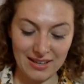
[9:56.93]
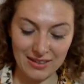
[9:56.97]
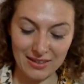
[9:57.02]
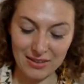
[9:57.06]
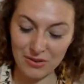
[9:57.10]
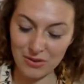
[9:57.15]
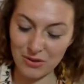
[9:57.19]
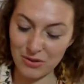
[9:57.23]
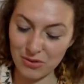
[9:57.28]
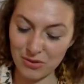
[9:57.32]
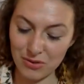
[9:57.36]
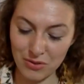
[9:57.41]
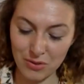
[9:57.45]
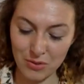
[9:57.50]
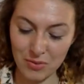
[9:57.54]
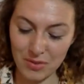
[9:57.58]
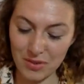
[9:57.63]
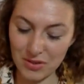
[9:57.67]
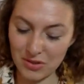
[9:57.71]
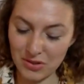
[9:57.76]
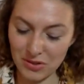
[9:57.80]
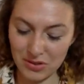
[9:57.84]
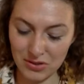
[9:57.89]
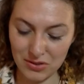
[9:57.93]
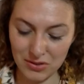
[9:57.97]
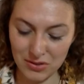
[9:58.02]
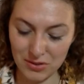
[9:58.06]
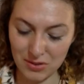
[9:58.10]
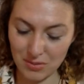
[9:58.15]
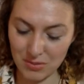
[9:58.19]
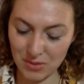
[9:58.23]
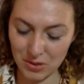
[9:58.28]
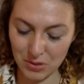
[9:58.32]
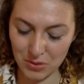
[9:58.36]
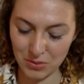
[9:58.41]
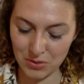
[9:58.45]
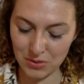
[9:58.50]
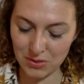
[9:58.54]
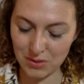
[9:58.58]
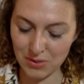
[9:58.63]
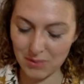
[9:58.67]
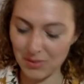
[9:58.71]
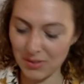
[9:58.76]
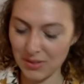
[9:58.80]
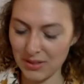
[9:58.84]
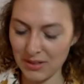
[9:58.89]
there is so much
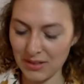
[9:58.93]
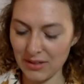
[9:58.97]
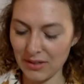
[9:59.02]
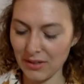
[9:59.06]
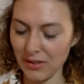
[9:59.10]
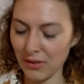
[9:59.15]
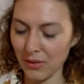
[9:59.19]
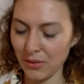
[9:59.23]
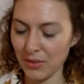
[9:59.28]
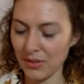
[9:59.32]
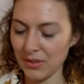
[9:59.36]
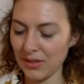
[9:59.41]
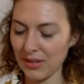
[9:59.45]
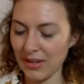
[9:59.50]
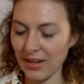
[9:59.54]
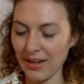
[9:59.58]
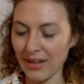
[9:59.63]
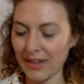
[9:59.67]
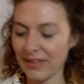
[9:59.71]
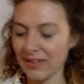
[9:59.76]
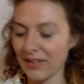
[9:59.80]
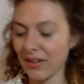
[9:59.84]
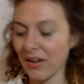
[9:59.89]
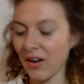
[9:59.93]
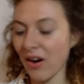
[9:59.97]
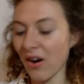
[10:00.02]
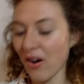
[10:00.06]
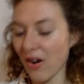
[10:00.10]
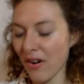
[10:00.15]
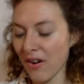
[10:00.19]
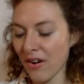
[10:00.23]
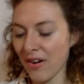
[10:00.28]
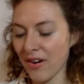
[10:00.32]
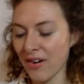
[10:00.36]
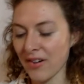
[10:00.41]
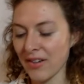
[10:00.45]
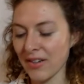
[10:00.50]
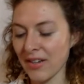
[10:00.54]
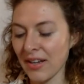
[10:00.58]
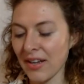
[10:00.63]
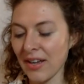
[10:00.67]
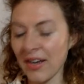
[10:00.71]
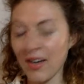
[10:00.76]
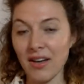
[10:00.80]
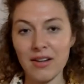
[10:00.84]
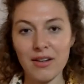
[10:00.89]
wisdom in it. It always has a card,
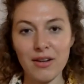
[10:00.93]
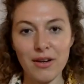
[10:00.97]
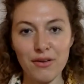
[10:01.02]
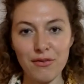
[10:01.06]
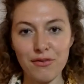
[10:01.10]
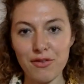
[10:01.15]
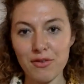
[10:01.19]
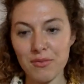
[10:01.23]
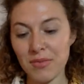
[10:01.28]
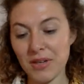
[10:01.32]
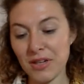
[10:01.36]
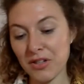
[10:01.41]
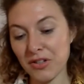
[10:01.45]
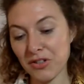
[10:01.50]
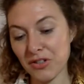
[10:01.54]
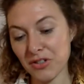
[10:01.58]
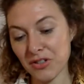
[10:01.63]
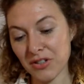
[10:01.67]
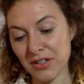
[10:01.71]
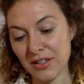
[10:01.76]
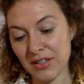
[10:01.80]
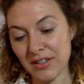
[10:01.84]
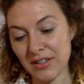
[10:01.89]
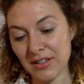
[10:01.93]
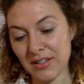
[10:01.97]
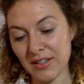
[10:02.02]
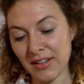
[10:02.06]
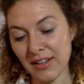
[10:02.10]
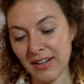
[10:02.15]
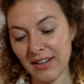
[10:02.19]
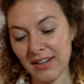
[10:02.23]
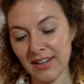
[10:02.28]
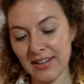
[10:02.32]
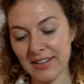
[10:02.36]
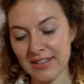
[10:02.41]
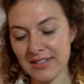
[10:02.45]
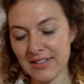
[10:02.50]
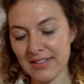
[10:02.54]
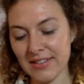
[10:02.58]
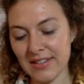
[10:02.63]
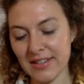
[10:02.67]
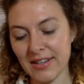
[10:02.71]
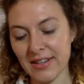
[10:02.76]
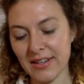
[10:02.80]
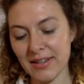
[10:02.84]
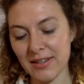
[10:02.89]
an affirmation, an
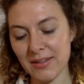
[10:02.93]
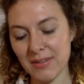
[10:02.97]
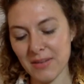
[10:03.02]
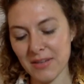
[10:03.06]
exercise,